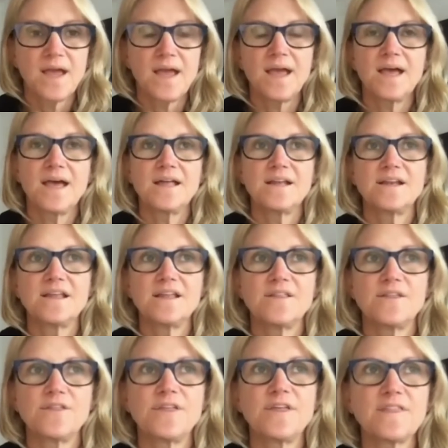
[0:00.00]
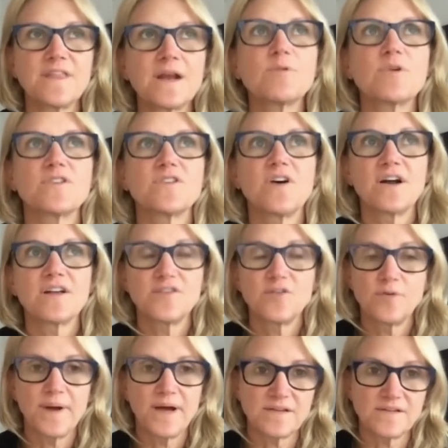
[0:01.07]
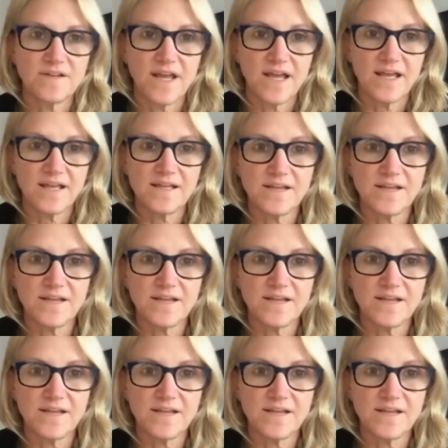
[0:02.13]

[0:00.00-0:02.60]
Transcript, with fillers: And the thing that I want to talk to you about today